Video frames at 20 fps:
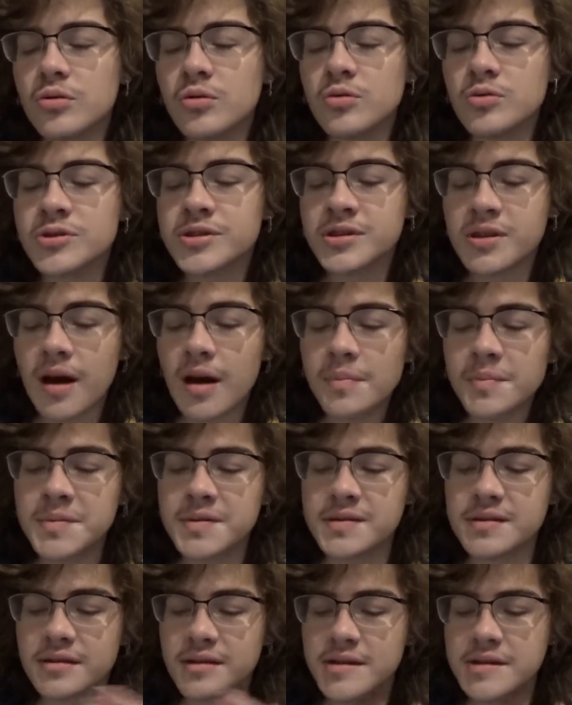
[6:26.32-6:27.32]

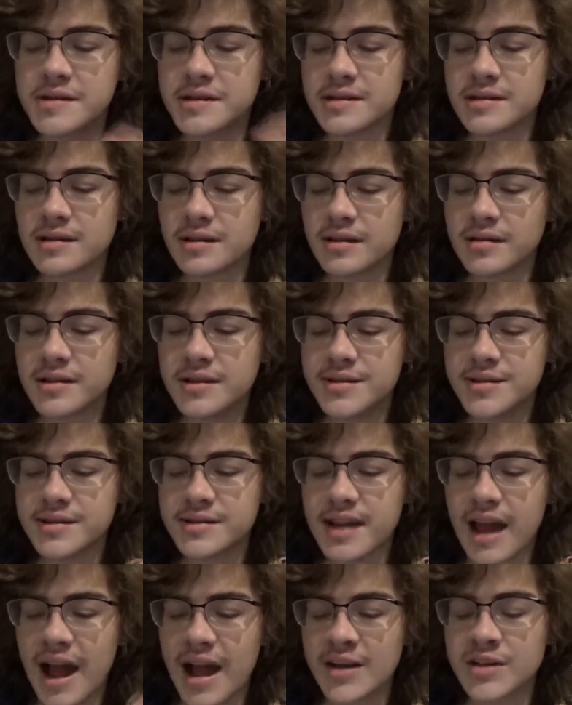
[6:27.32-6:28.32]
stops
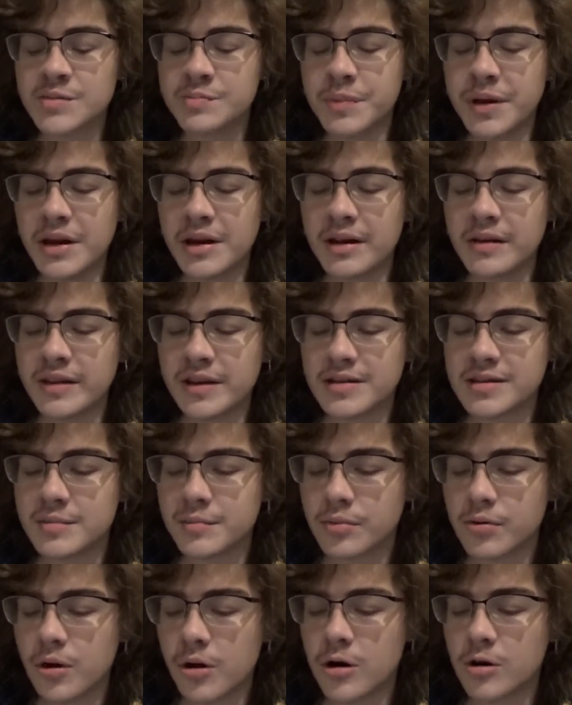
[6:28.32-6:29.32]
this ass beating that's
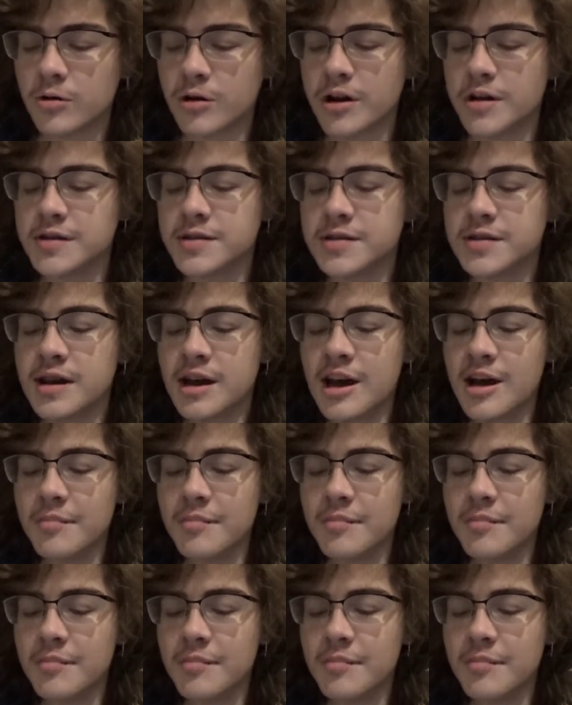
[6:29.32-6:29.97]
in progress